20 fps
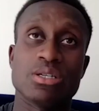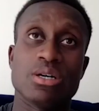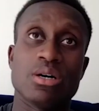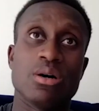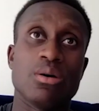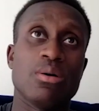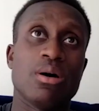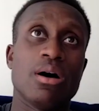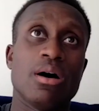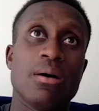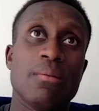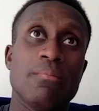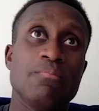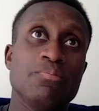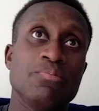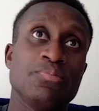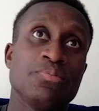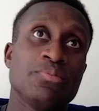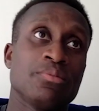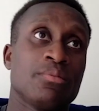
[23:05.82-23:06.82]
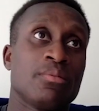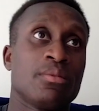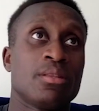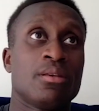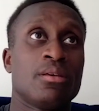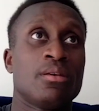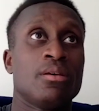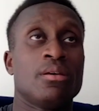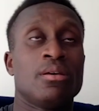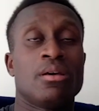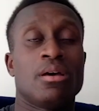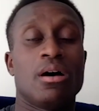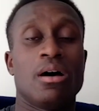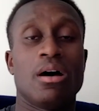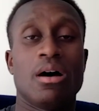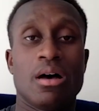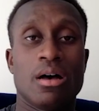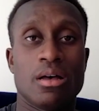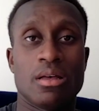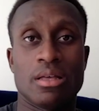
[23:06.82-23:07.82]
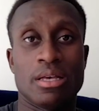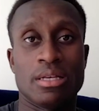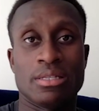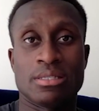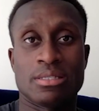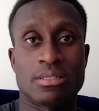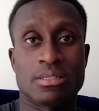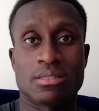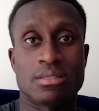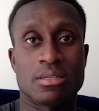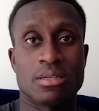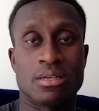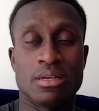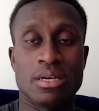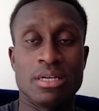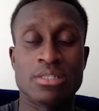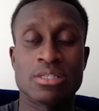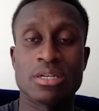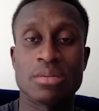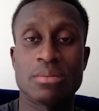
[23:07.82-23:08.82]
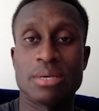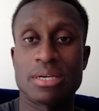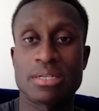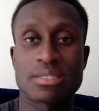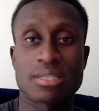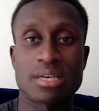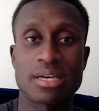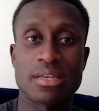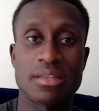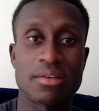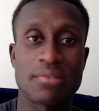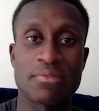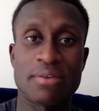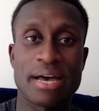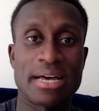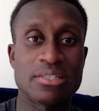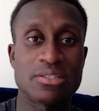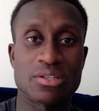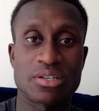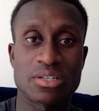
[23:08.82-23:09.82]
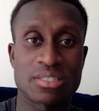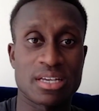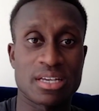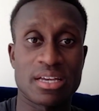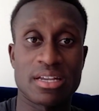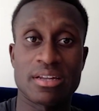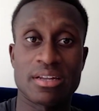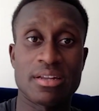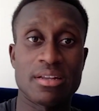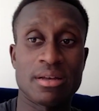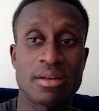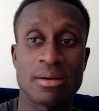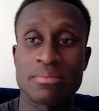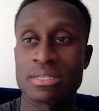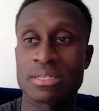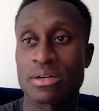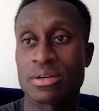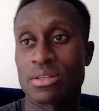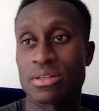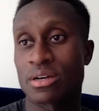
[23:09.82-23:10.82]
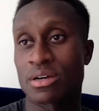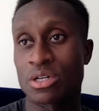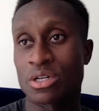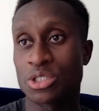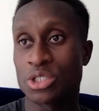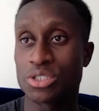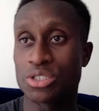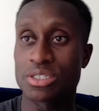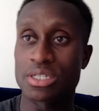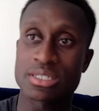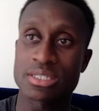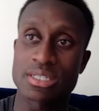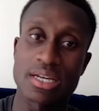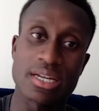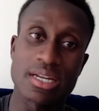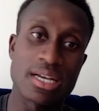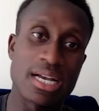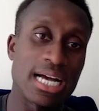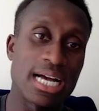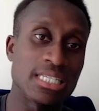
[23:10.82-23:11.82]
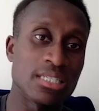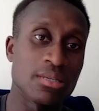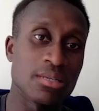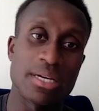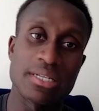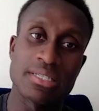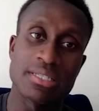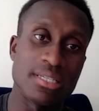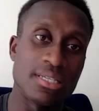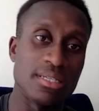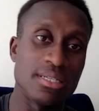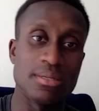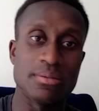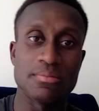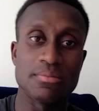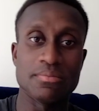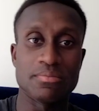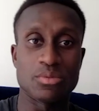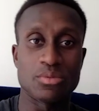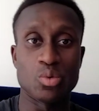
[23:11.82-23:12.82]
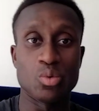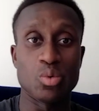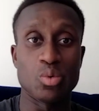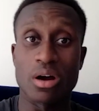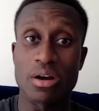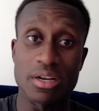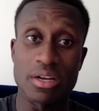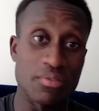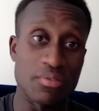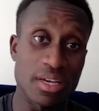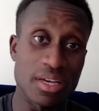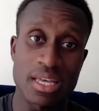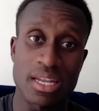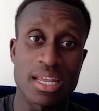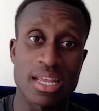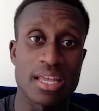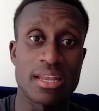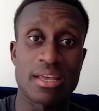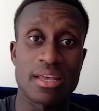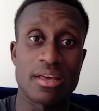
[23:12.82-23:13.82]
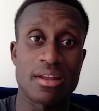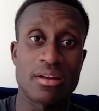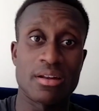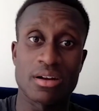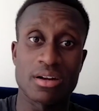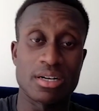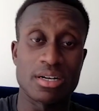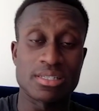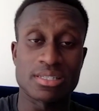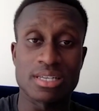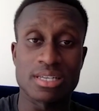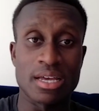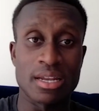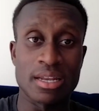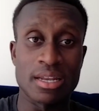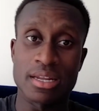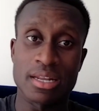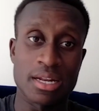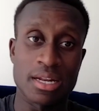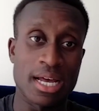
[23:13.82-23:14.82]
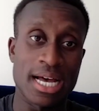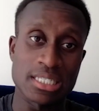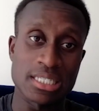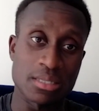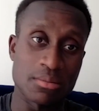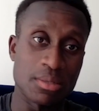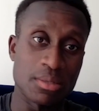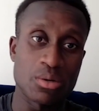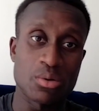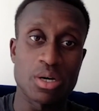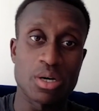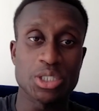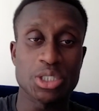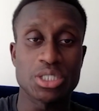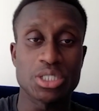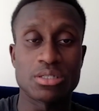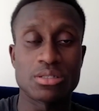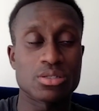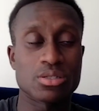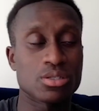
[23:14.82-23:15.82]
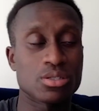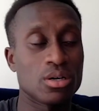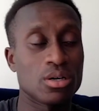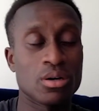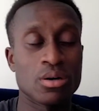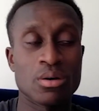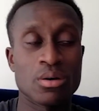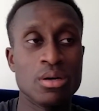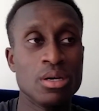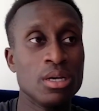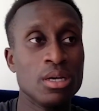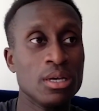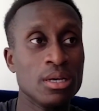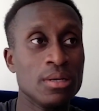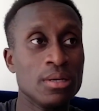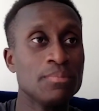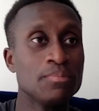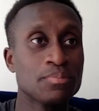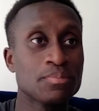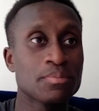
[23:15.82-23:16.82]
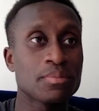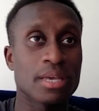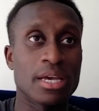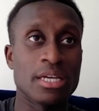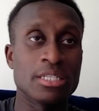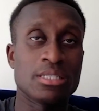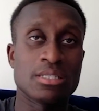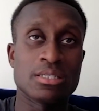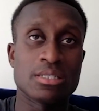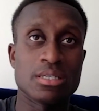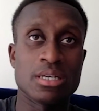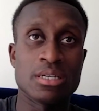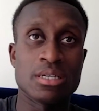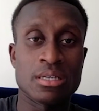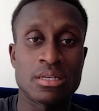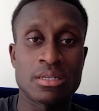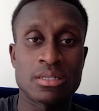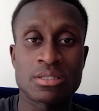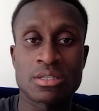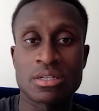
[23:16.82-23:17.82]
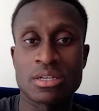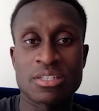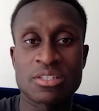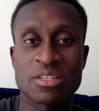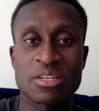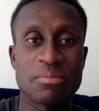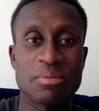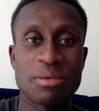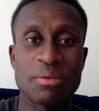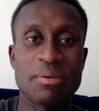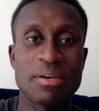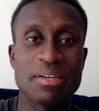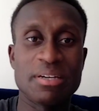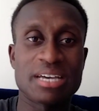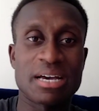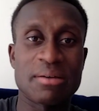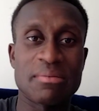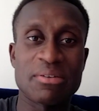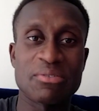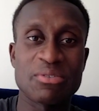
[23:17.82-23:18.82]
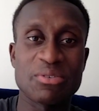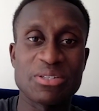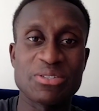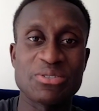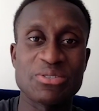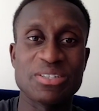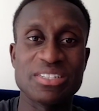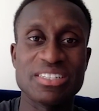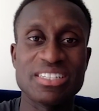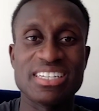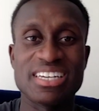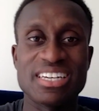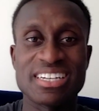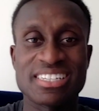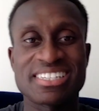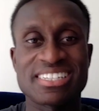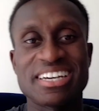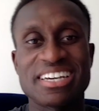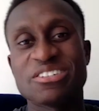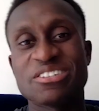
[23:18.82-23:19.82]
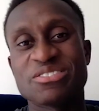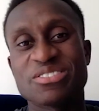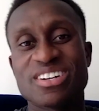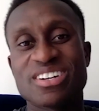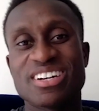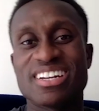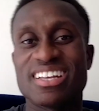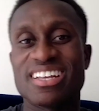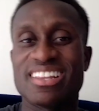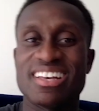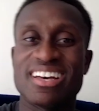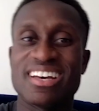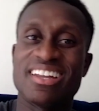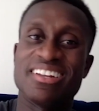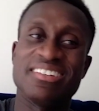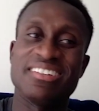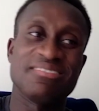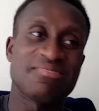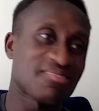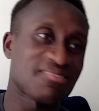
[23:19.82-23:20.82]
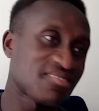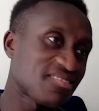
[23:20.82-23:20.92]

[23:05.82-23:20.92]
so yeah. It's going to be exciting. The fans are excited. I'm telling you, the country's excited. Guys on my team who aren't even Canadian are excited and asking me questions. So it's going to be a big time. Everyone's really excited for it. And then,